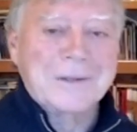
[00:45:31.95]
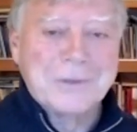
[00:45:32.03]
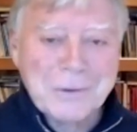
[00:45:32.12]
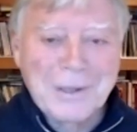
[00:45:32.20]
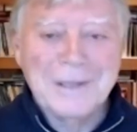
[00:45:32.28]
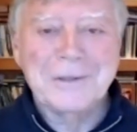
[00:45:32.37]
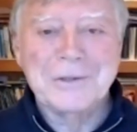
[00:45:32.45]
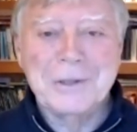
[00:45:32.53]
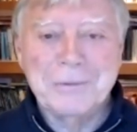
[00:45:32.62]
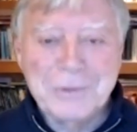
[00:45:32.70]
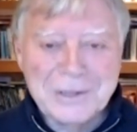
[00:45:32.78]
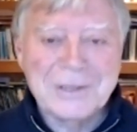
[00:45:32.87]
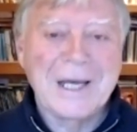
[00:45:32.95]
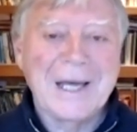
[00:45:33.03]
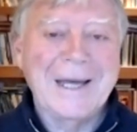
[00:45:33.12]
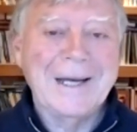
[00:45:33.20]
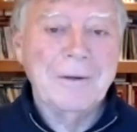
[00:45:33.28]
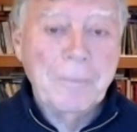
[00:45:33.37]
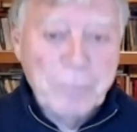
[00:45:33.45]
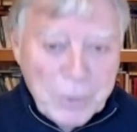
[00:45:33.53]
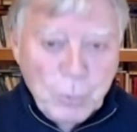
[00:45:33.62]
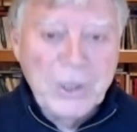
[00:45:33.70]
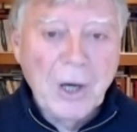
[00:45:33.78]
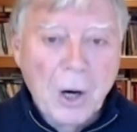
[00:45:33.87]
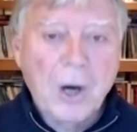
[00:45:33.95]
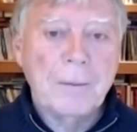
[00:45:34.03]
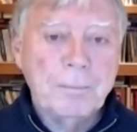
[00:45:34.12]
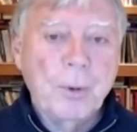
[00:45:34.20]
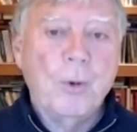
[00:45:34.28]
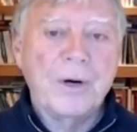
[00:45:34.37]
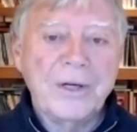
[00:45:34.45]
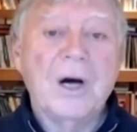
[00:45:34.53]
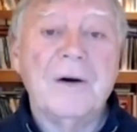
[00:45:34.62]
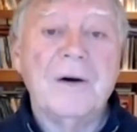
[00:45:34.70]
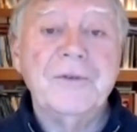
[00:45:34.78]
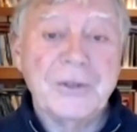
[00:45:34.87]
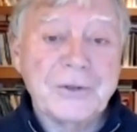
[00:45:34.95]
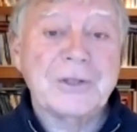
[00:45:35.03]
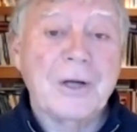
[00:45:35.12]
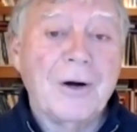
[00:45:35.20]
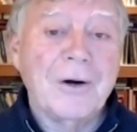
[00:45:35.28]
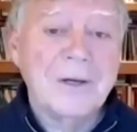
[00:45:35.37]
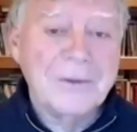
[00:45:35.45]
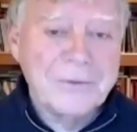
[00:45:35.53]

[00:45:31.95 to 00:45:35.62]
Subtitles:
Astrology was saying we are born of the stars.